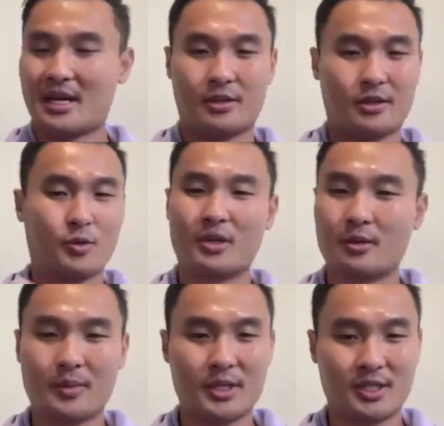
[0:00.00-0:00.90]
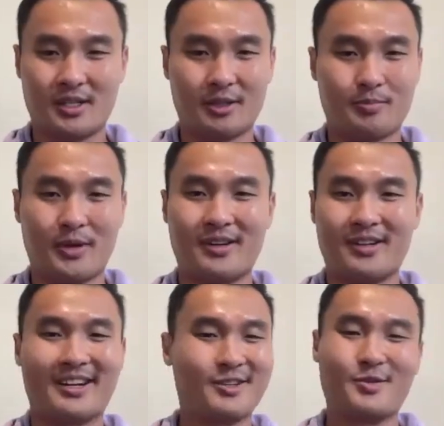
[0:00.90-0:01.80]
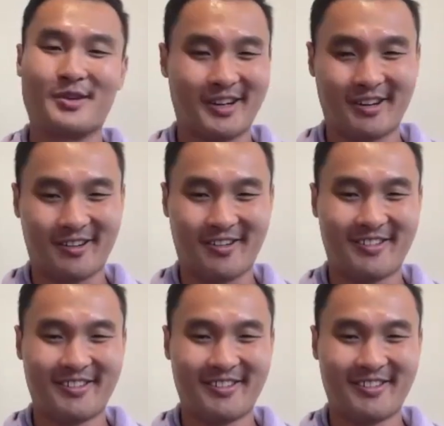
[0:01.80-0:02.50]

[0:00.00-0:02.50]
Doing it on a machine is better than not doing it at all.